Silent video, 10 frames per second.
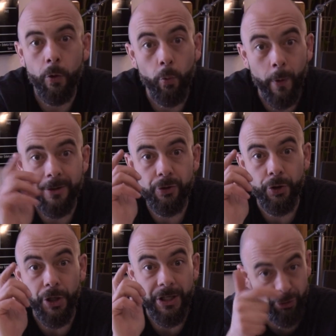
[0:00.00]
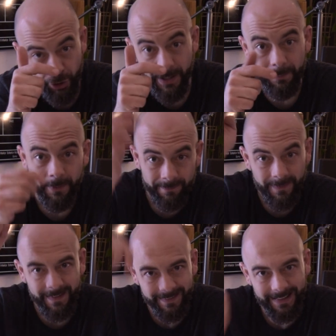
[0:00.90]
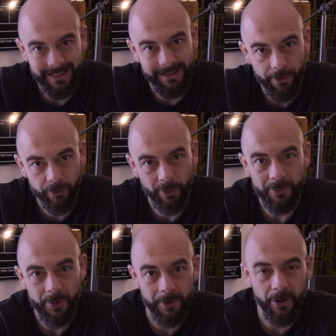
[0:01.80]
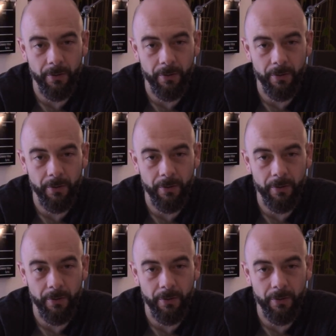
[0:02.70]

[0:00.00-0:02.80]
which is cheap. Link in the description below